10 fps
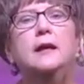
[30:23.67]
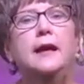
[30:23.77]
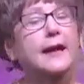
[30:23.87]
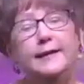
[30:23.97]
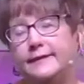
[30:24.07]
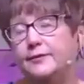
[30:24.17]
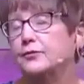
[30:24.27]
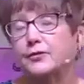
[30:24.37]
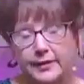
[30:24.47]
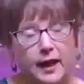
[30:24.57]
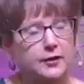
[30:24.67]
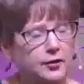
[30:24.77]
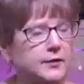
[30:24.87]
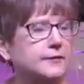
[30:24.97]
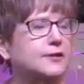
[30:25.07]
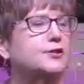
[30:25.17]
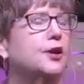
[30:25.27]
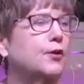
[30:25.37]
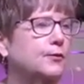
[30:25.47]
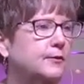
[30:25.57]
And it's usually not good.
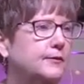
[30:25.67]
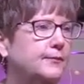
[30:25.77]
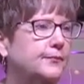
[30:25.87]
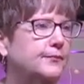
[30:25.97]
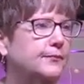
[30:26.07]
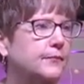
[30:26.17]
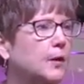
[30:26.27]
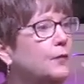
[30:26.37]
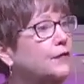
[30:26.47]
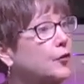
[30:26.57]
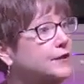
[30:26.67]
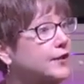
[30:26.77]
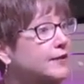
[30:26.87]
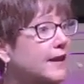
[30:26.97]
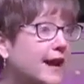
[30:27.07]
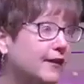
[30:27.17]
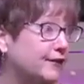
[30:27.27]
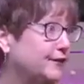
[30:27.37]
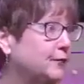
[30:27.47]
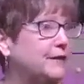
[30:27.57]
So we focus on
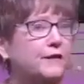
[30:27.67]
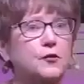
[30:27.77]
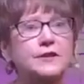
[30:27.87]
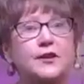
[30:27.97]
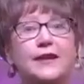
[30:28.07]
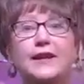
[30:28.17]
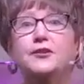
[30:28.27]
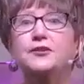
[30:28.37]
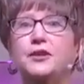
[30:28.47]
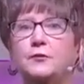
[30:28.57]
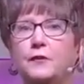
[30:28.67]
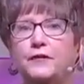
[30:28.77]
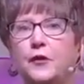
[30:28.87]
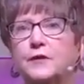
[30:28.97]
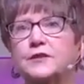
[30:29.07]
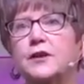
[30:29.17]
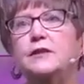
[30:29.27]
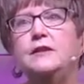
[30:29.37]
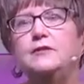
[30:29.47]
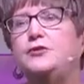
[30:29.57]
life. We focus on energy. We focus
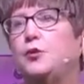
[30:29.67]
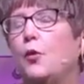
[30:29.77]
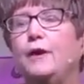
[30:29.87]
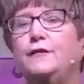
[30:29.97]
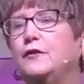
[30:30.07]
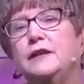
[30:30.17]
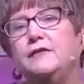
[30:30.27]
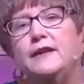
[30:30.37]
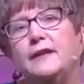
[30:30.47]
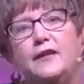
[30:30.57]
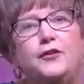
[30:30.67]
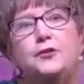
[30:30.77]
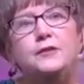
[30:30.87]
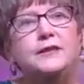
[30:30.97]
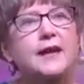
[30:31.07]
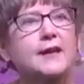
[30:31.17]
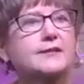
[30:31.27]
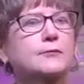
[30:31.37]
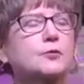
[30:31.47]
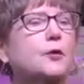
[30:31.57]
on joy for living,
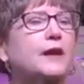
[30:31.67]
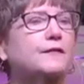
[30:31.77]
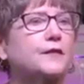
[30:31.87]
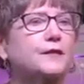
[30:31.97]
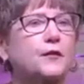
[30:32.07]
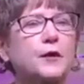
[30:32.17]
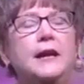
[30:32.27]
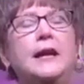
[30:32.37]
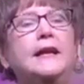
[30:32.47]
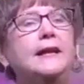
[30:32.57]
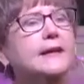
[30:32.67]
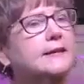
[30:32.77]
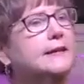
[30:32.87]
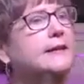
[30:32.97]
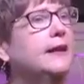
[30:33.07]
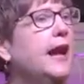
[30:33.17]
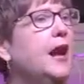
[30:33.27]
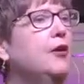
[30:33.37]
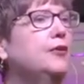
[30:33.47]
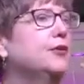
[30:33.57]
enthusiasm, grateful for healing and
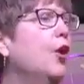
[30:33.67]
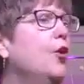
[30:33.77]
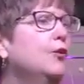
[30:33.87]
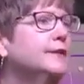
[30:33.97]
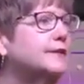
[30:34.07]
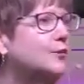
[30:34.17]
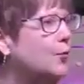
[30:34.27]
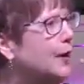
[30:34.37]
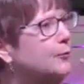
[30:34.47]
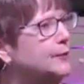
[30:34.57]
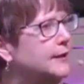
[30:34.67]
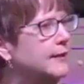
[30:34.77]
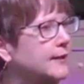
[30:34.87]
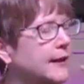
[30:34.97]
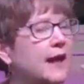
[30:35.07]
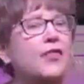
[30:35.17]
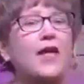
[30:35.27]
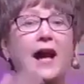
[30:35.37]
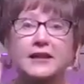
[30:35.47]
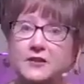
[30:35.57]
health and wholeness and well-being.
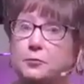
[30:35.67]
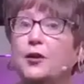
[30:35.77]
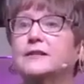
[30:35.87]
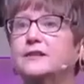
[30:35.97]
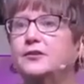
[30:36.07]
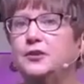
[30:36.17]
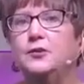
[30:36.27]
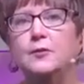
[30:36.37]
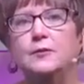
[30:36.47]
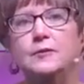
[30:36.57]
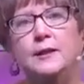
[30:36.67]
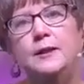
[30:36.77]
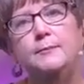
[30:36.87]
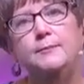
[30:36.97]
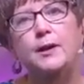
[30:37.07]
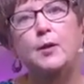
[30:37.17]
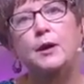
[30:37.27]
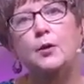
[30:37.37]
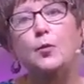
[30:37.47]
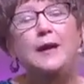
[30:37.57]
That is present too.
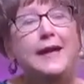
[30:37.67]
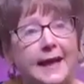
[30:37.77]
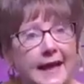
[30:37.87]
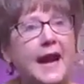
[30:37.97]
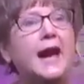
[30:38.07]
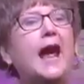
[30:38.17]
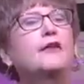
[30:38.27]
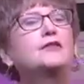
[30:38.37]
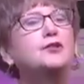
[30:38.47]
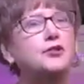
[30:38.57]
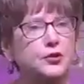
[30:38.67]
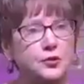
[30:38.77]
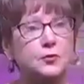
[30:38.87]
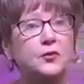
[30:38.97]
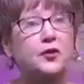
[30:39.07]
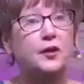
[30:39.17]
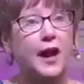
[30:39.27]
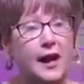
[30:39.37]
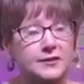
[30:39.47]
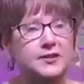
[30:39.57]
But we have to choose with our
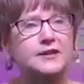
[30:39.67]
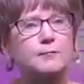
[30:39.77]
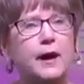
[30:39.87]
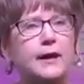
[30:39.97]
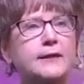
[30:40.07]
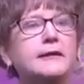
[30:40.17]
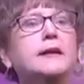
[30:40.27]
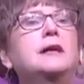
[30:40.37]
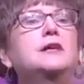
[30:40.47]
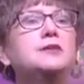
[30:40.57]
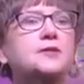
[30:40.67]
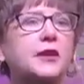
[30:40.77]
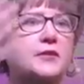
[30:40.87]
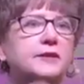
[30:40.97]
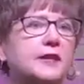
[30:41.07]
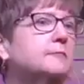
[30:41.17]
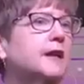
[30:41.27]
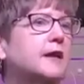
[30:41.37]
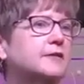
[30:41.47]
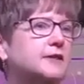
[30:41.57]
conscious mind to tell the
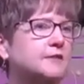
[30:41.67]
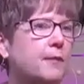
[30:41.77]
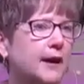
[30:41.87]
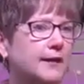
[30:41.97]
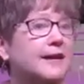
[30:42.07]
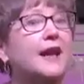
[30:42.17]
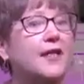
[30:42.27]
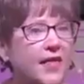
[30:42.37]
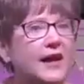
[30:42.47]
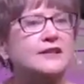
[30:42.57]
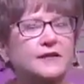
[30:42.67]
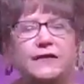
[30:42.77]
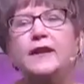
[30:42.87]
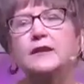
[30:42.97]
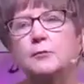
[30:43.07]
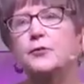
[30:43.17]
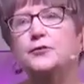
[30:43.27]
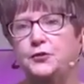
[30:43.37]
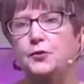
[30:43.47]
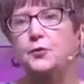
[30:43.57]
subconscious mind that's available
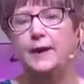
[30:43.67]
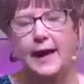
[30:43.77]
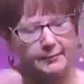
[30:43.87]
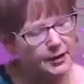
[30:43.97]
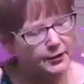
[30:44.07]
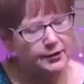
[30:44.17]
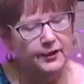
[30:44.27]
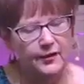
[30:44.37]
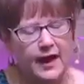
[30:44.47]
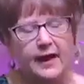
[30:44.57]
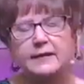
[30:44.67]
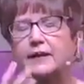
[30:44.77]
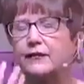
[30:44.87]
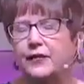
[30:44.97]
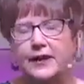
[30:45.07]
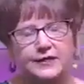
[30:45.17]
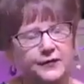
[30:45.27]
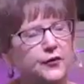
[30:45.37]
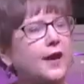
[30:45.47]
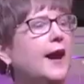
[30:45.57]
too. And I'm going to look at that and give thanks
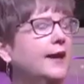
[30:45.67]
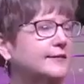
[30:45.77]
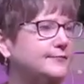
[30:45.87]
for that.